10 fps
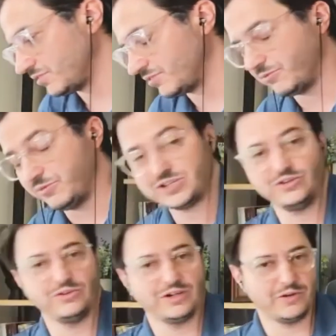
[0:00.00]
which I
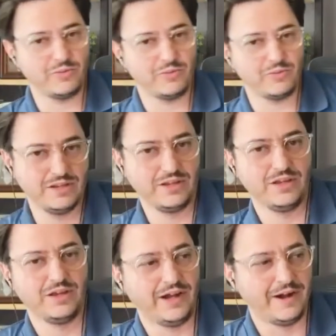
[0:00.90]
don't agree with.
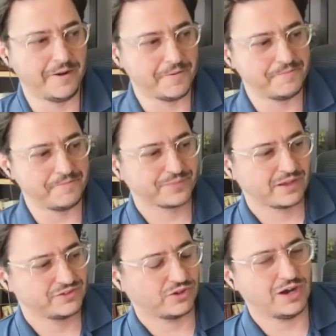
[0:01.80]
Um,
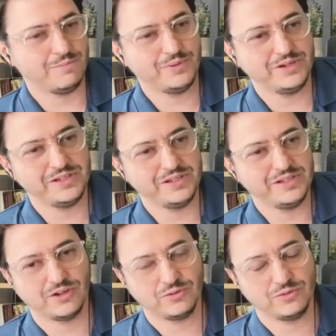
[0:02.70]
so companies
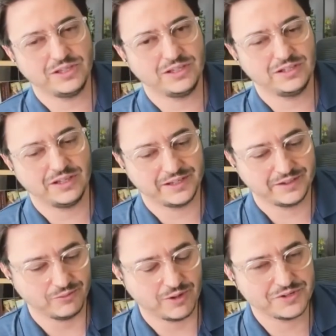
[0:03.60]
not only like
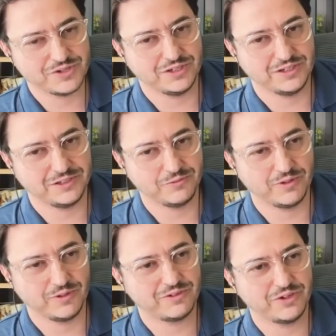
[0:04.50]
watching
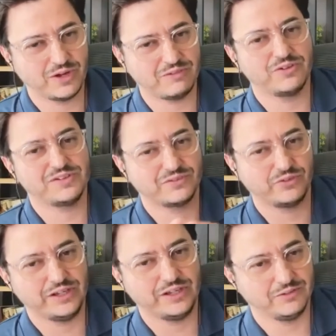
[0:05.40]
whatever you have on the
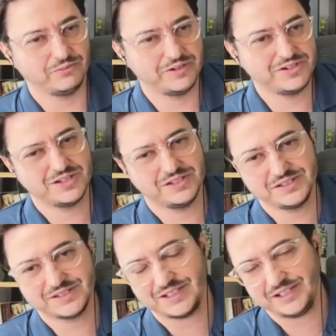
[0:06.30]
screen, which
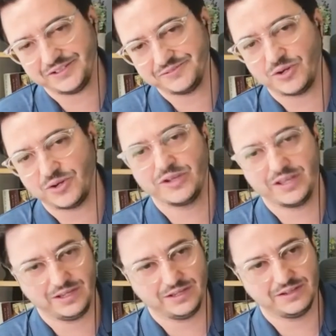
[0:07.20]
is kind of
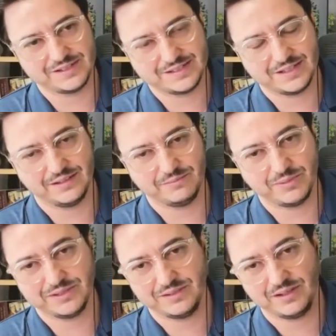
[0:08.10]
okay, let's say,
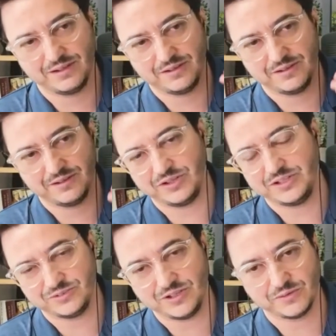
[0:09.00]
but uh, you
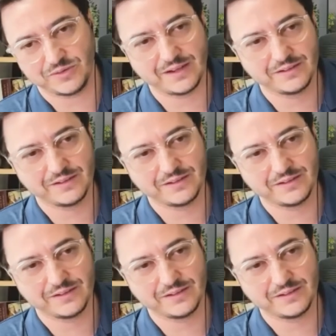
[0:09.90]
need to know that.